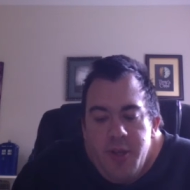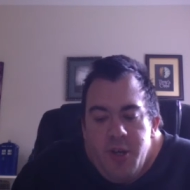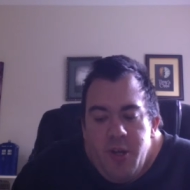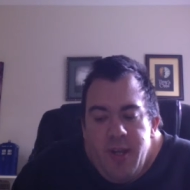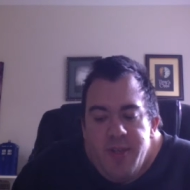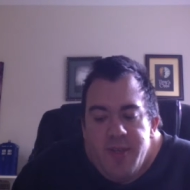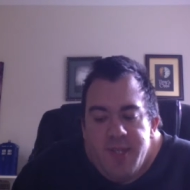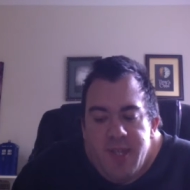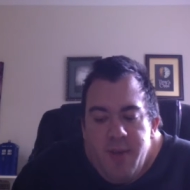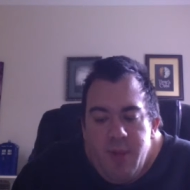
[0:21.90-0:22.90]
The girl had the
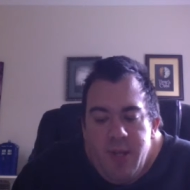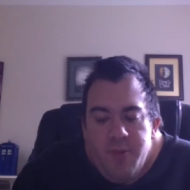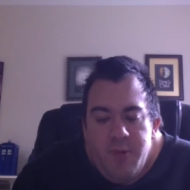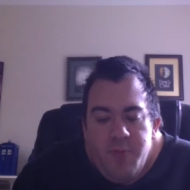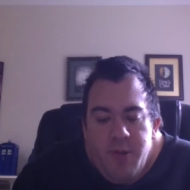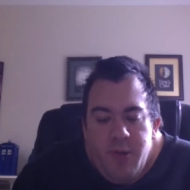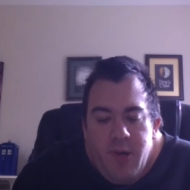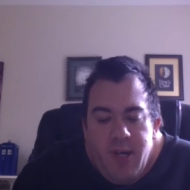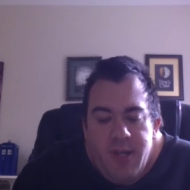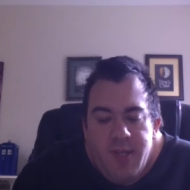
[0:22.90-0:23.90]
same liquid
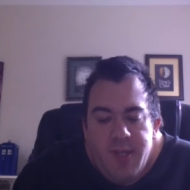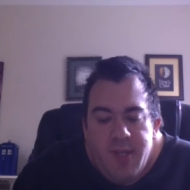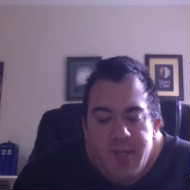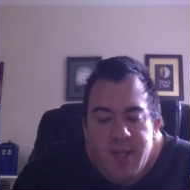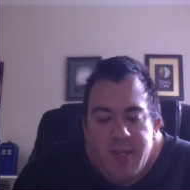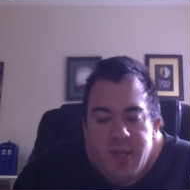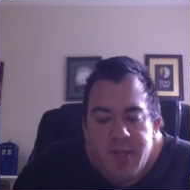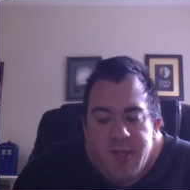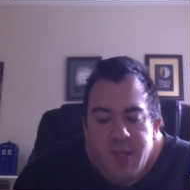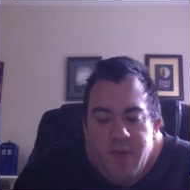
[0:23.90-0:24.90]
blue eyes as Stacey
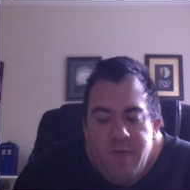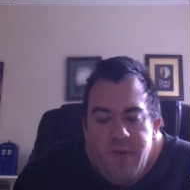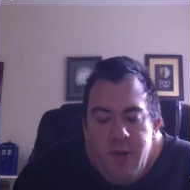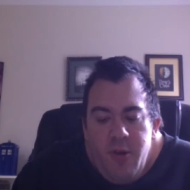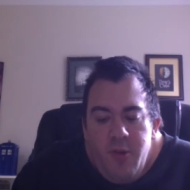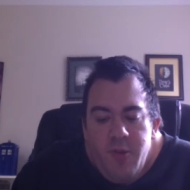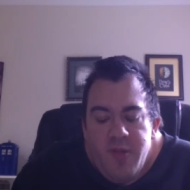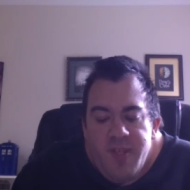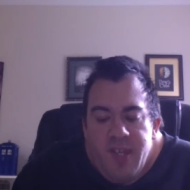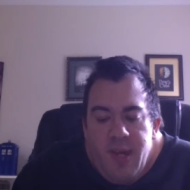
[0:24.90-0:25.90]
herself,
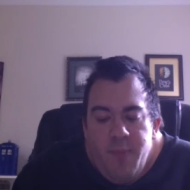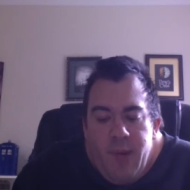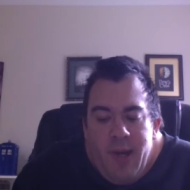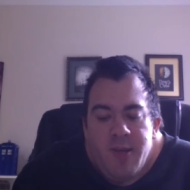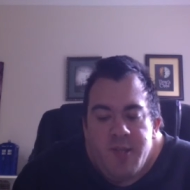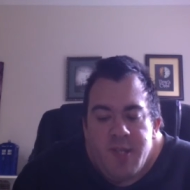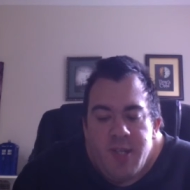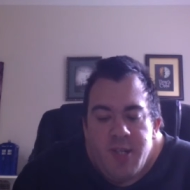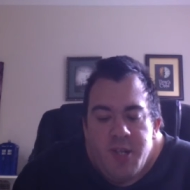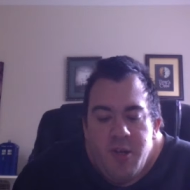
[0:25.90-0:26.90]
with the same pale
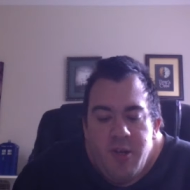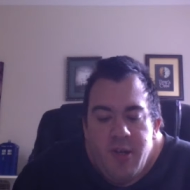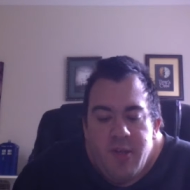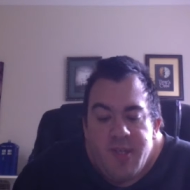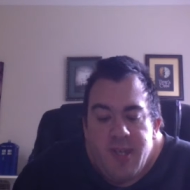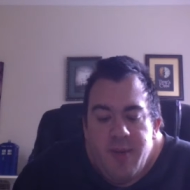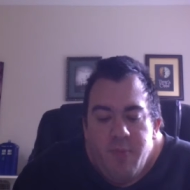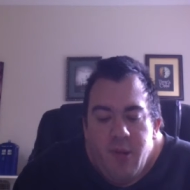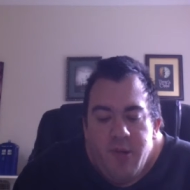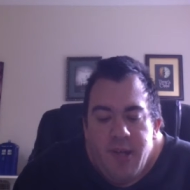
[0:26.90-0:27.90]
skin tone and the
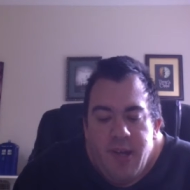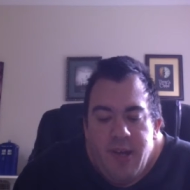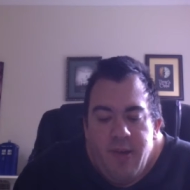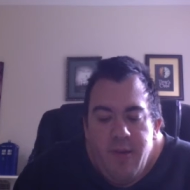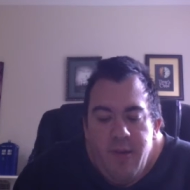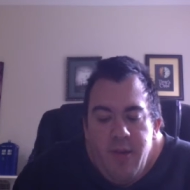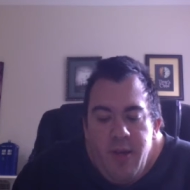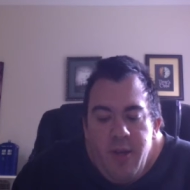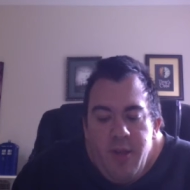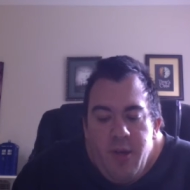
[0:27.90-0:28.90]
same blonde hair.
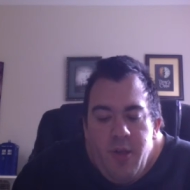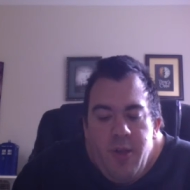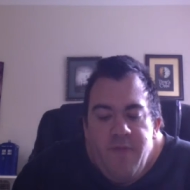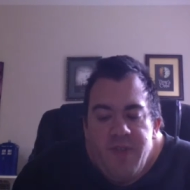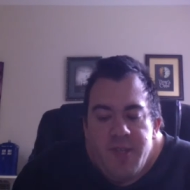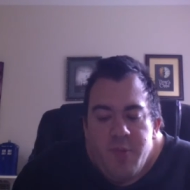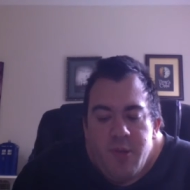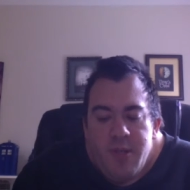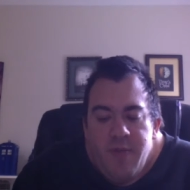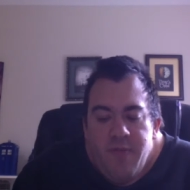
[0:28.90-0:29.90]
The only
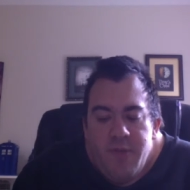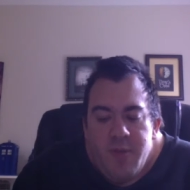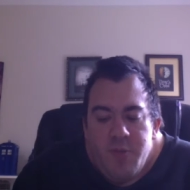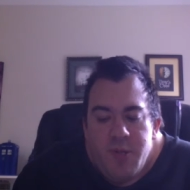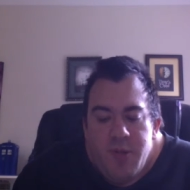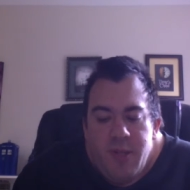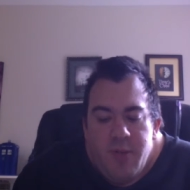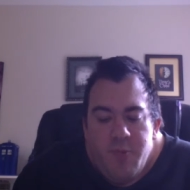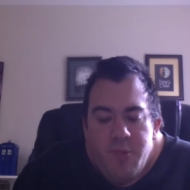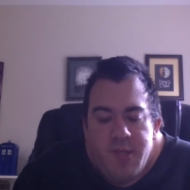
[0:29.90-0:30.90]
visible difference between
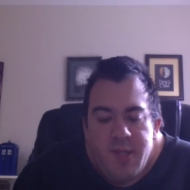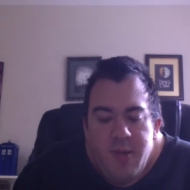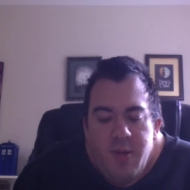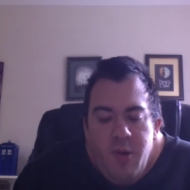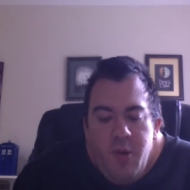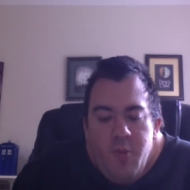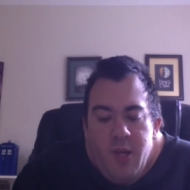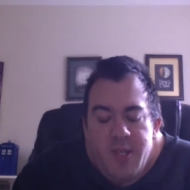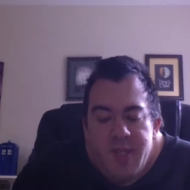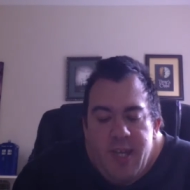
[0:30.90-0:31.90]
them was that
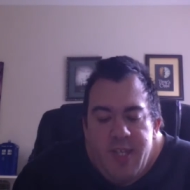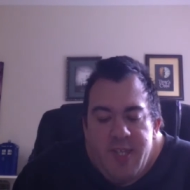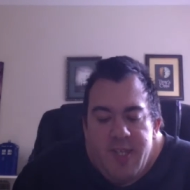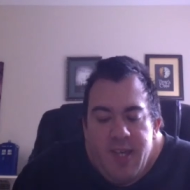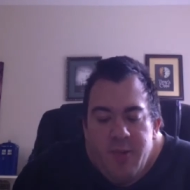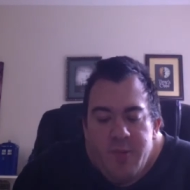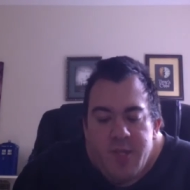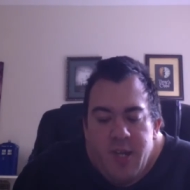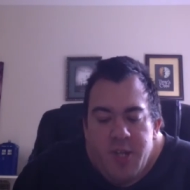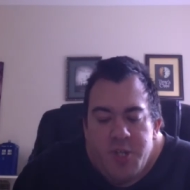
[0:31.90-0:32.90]
while Stacey's hair
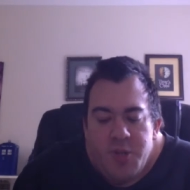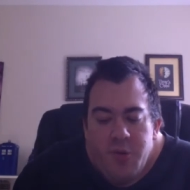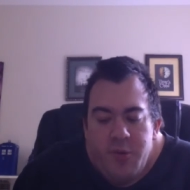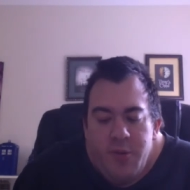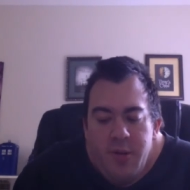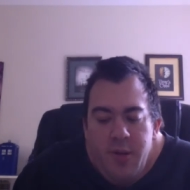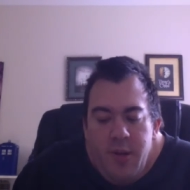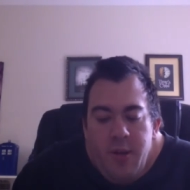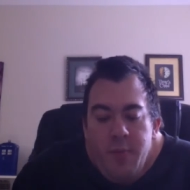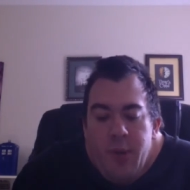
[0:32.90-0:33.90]
was cut short,
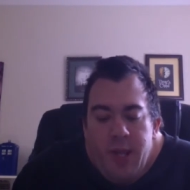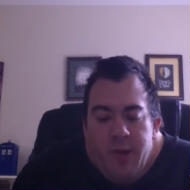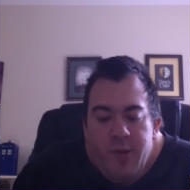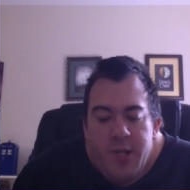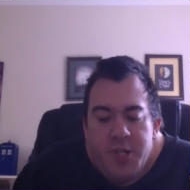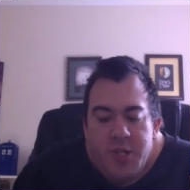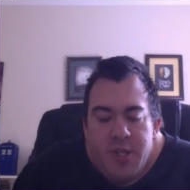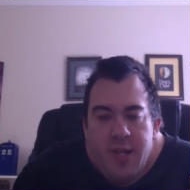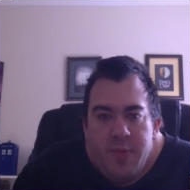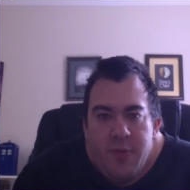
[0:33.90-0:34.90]
barely reaching
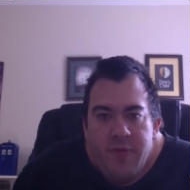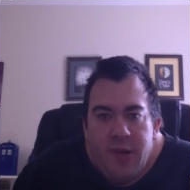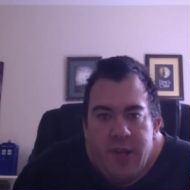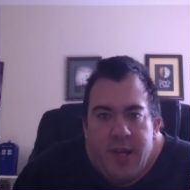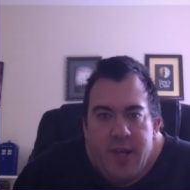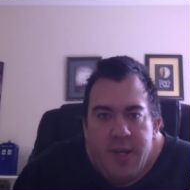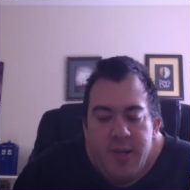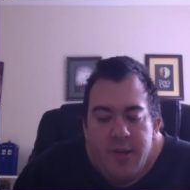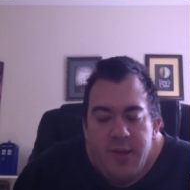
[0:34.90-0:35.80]
the nape of her neck,